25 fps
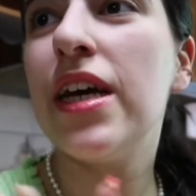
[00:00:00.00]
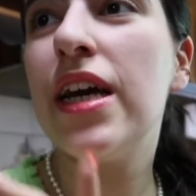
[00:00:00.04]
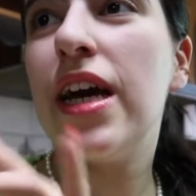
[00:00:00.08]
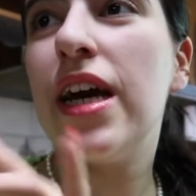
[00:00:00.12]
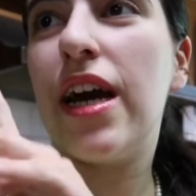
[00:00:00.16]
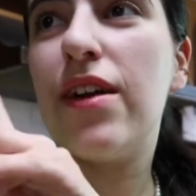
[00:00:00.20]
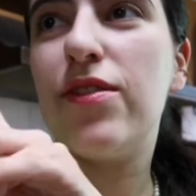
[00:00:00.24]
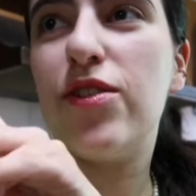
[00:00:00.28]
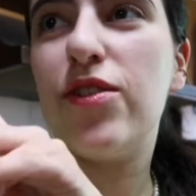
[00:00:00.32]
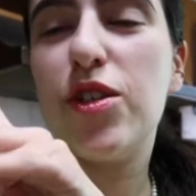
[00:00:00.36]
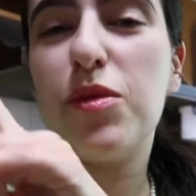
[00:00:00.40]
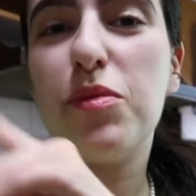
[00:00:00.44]

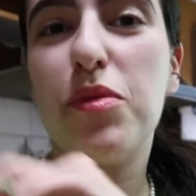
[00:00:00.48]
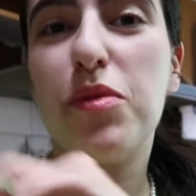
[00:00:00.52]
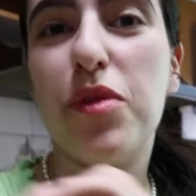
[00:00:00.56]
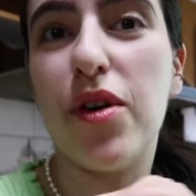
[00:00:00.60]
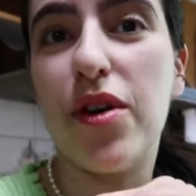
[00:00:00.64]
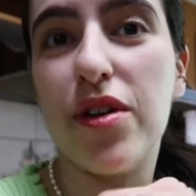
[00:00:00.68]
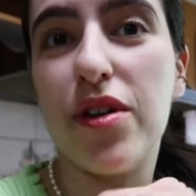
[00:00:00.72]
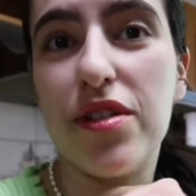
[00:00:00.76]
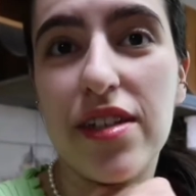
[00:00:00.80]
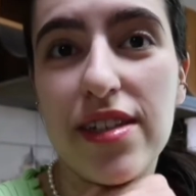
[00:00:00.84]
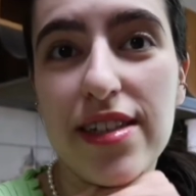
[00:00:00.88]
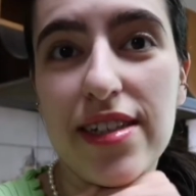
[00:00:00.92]
I've just put
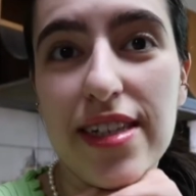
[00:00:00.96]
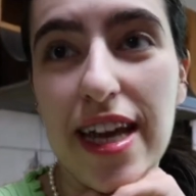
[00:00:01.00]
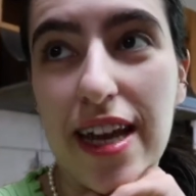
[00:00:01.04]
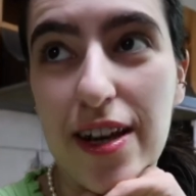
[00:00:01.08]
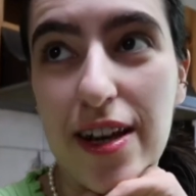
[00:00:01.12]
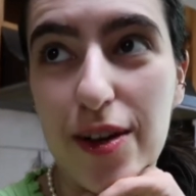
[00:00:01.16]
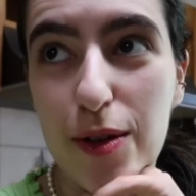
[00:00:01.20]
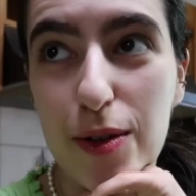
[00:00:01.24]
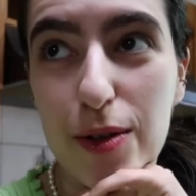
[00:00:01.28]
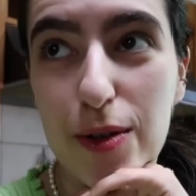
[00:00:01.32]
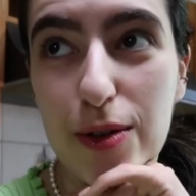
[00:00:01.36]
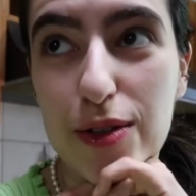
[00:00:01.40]
on the
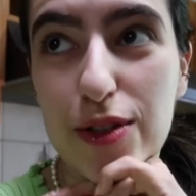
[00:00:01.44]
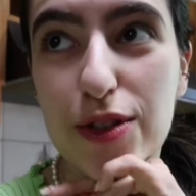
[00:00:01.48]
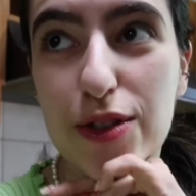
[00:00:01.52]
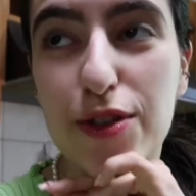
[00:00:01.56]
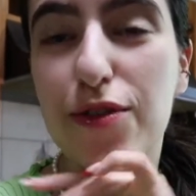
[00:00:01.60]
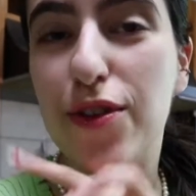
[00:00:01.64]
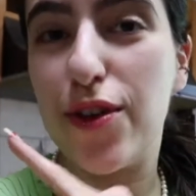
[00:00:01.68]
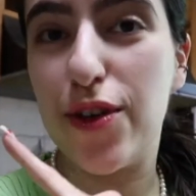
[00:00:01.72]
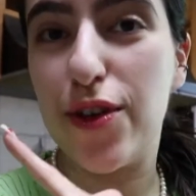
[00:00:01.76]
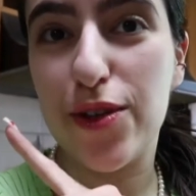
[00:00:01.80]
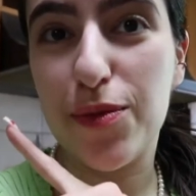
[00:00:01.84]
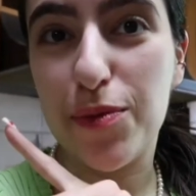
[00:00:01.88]
Santa Claus, the
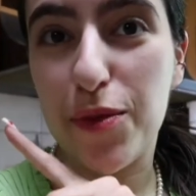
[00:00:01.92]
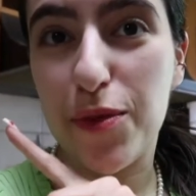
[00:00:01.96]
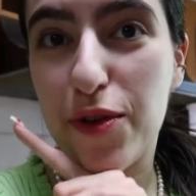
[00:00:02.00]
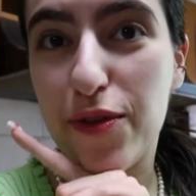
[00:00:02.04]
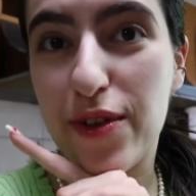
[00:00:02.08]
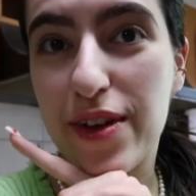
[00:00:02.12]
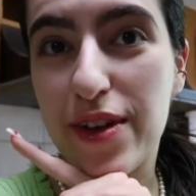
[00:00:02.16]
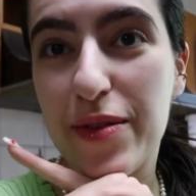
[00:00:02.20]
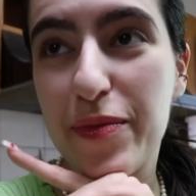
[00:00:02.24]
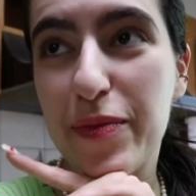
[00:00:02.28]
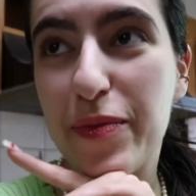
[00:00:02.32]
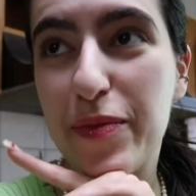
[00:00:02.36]
first
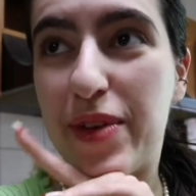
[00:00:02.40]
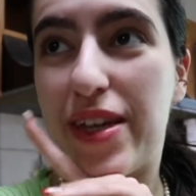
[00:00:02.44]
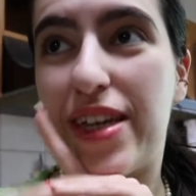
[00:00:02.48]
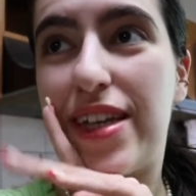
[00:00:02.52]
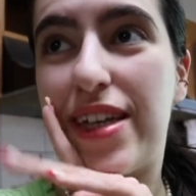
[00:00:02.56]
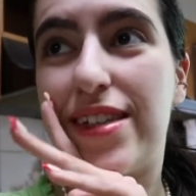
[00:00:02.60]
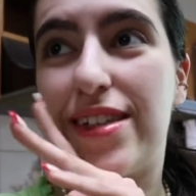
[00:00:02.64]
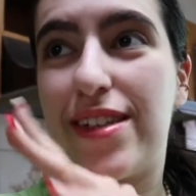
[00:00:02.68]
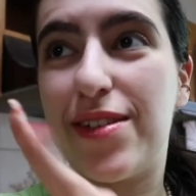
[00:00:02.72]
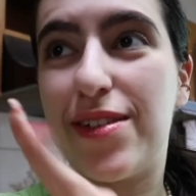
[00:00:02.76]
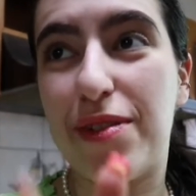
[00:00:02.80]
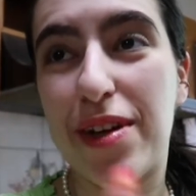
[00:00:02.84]
movie,
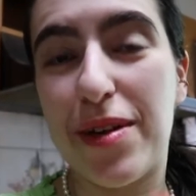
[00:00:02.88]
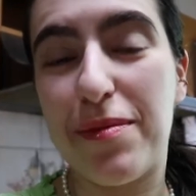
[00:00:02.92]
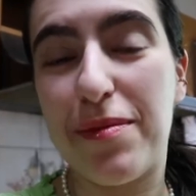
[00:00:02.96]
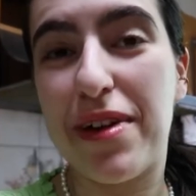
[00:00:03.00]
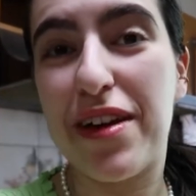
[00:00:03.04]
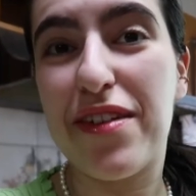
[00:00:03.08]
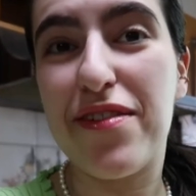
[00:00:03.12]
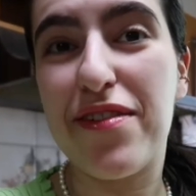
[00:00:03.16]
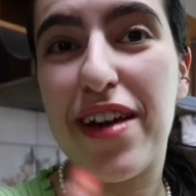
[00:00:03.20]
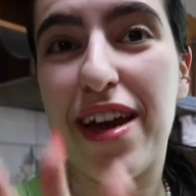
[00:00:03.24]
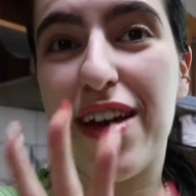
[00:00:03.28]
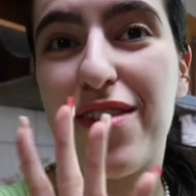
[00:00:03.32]
because it's one of
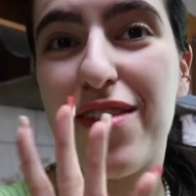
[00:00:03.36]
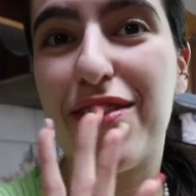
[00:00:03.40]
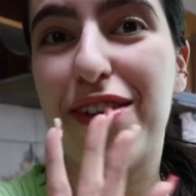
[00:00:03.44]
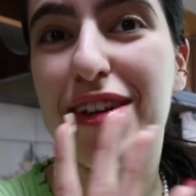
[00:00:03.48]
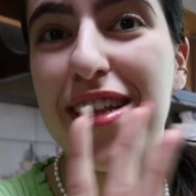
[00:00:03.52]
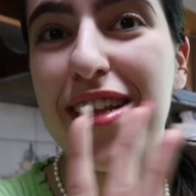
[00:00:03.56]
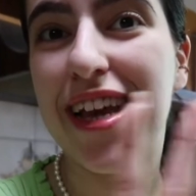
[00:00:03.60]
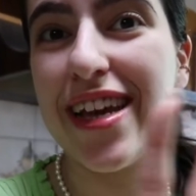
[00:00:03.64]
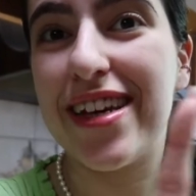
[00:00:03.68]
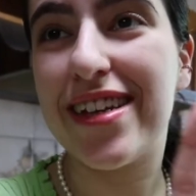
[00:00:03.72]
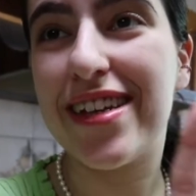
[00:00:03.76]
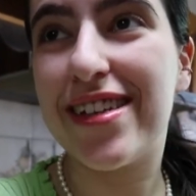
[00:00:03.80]
my favorite
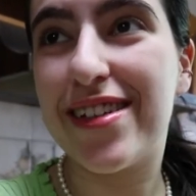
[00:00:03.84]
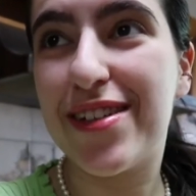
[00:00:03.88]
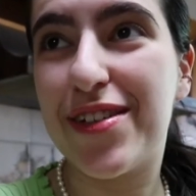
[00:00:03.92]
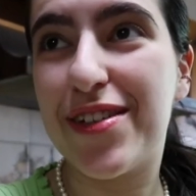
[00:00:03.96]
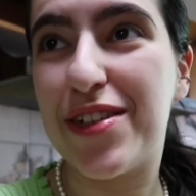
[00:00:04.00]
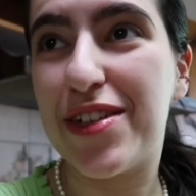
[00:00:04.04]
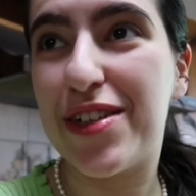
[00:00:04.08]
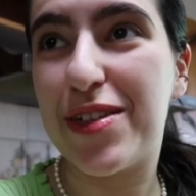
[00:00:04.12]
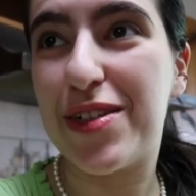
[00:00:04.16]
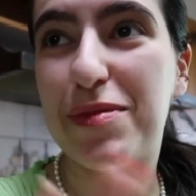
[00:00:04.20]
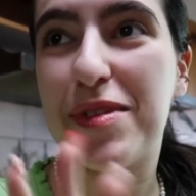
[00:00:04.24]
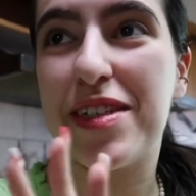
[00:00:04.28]
like
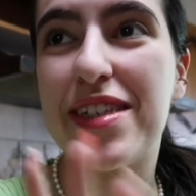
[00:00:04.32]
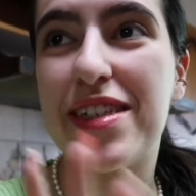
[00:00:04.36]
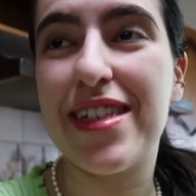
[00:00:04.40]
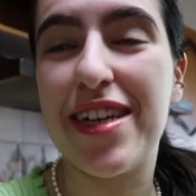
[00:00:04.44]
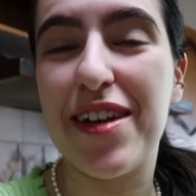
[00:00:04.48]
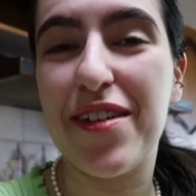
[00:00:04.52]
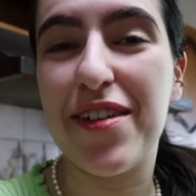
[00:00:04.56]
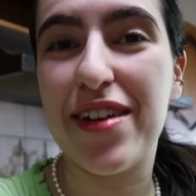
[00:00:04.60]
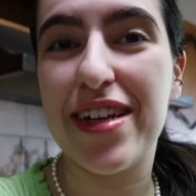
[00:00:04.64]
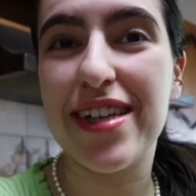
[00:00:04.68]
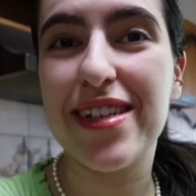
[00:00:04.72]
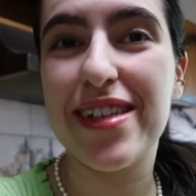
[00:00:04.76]
Christmas
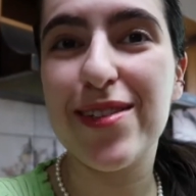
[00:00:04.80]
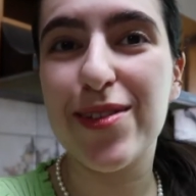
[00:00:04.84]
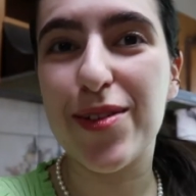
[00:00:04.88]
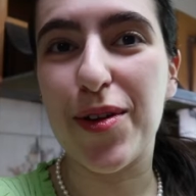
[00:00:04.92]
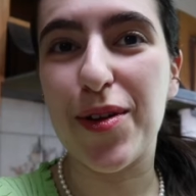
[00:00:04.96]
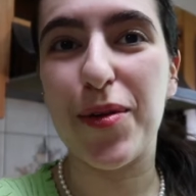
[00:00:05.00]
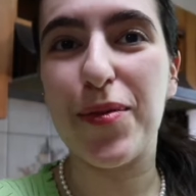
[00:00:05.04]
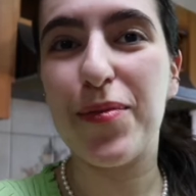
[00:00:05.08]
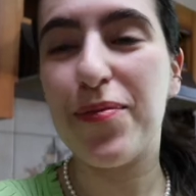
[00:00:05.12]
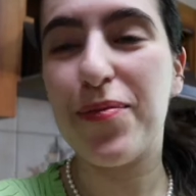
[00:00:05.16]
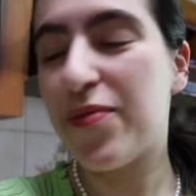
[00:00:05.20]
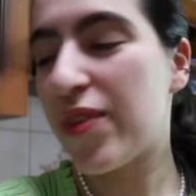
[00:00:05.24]
series. So
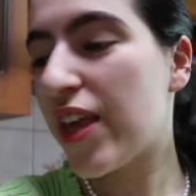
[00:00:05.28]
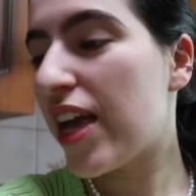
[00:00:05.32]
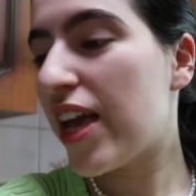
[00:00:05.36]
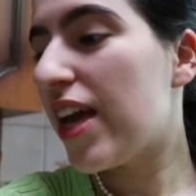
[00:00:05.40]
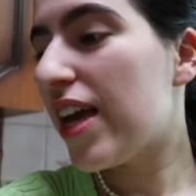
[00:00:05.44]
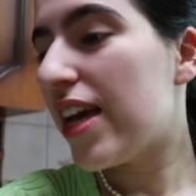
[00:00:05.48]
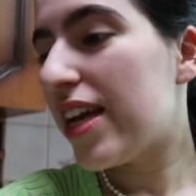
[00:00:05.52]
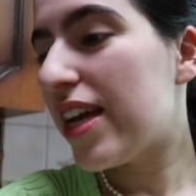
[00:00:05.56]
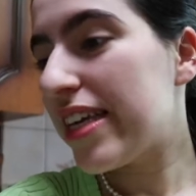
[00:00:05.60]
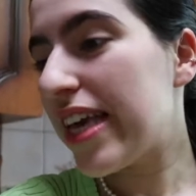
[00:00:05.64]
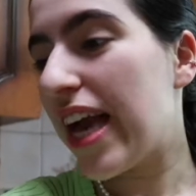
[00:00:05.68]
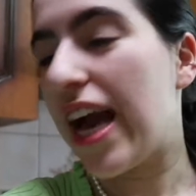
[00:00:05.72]

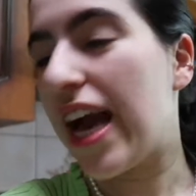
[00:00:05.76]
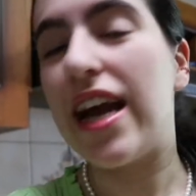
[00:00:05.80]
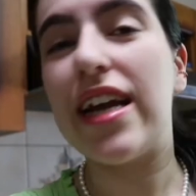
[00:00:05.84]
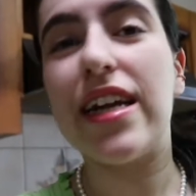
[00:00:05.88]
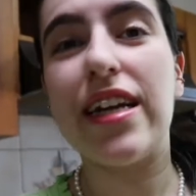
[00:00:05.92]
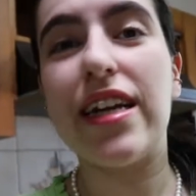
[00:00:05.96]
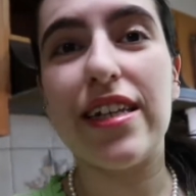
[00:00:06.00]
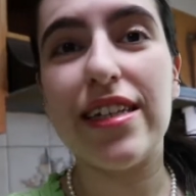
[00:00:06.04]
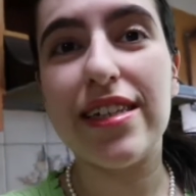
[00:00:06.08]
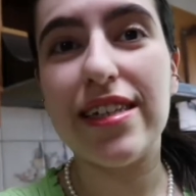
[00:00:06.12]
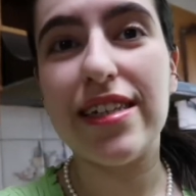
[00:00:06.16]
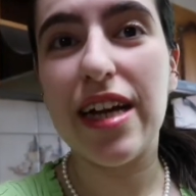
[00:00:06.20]
yeah, I'm
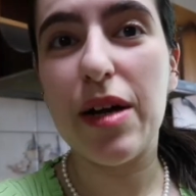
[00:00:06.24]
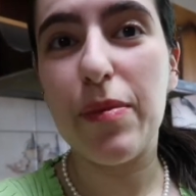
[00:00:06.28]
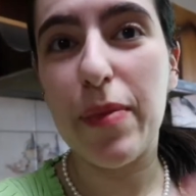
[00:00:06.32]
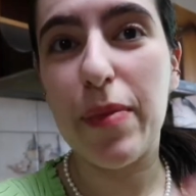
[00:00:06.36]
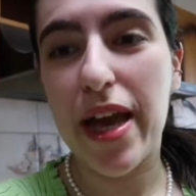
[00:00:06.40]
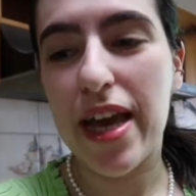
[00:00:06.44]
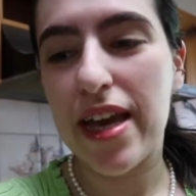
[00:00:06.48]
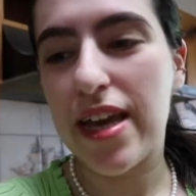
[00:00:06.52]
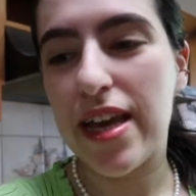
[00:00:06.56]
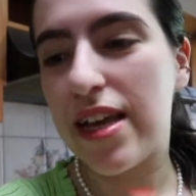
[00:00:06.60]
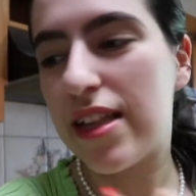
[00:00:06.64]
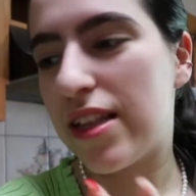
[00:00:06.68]
gonna start
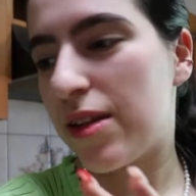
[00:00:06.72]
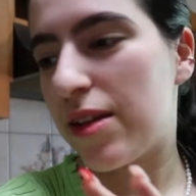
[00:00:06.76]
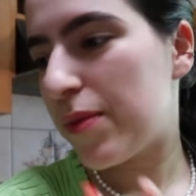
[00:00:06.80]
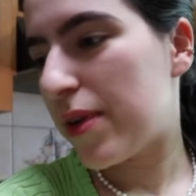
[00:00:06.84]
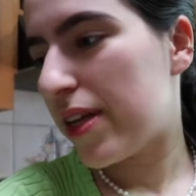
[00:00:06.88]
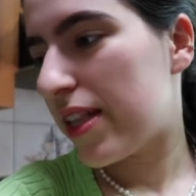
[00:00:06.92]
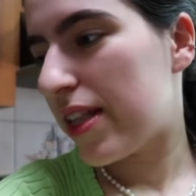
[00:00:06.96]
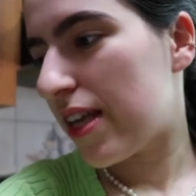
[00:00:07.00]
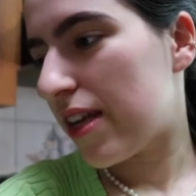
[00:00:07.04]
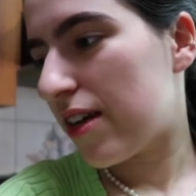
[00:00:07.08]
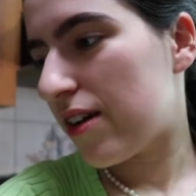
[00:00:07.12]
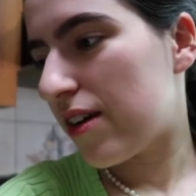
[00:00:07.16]
baking them
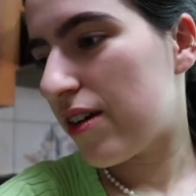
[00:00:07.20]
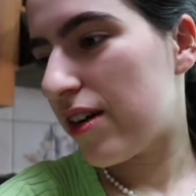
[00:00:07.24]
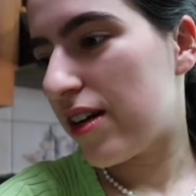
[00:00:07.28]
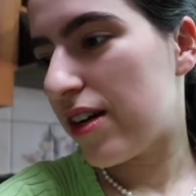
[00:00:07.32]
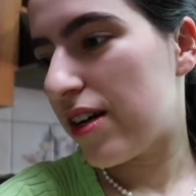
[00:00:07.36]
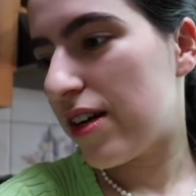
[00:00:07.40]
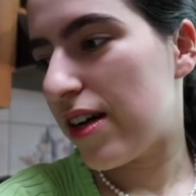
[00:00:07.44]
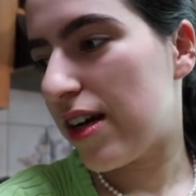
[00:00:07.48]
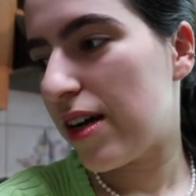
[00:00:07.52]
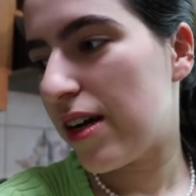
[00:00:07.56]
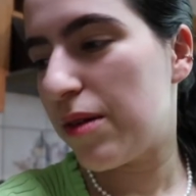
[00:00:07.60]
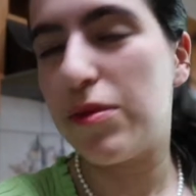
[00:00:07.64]
and then I'll
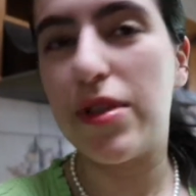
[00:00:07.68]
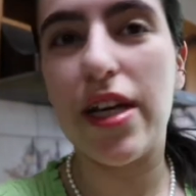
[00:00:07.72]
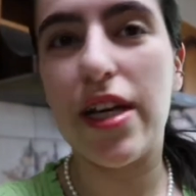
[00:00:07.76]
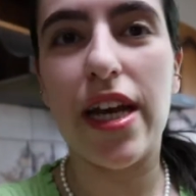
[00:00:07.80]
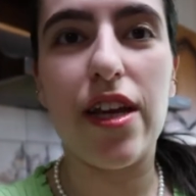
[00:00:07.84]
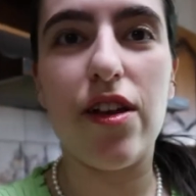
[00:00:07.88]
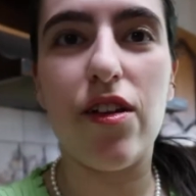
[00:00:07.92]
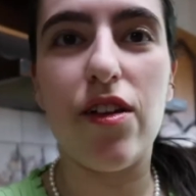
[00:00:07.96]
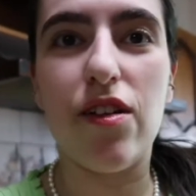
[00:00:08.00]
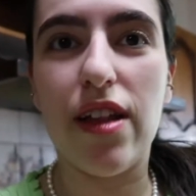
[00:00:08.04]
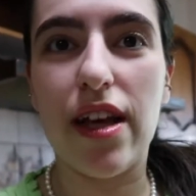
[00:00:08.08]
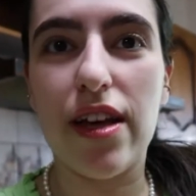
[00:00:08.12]

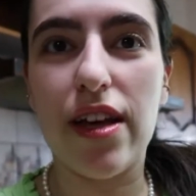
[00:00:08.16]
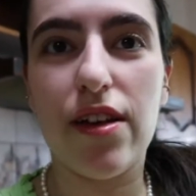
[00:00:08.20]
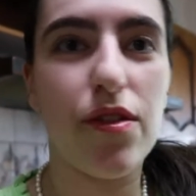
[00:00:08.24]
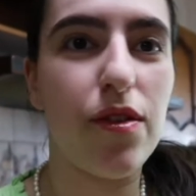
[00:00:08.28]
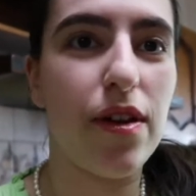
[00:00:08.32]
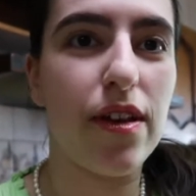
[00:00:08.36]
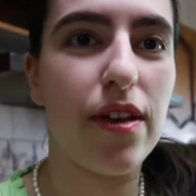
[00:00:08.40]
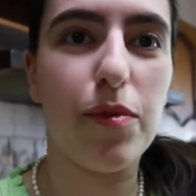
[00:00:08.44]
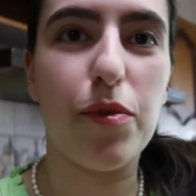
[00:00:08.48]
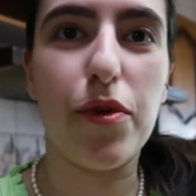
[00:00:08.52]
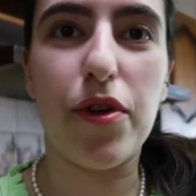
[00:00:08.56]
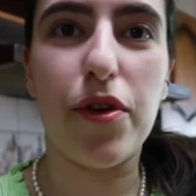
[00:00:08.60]
update you like
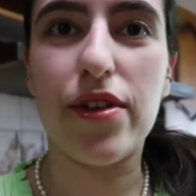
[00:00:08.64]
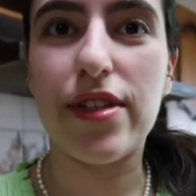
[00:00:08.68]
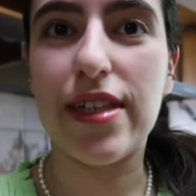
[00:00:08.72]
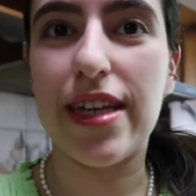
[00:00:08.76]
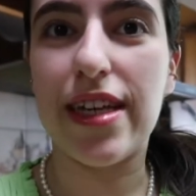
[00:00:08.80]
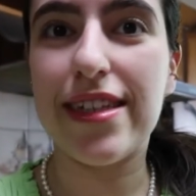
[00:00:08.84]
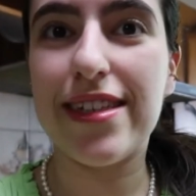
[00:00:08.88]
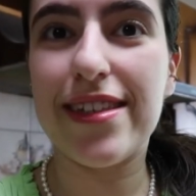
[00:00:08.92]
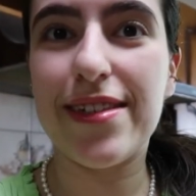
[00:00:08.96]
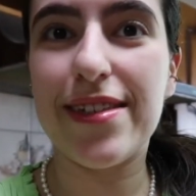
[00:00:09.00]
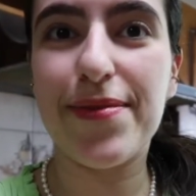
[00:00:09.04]
throughout the process.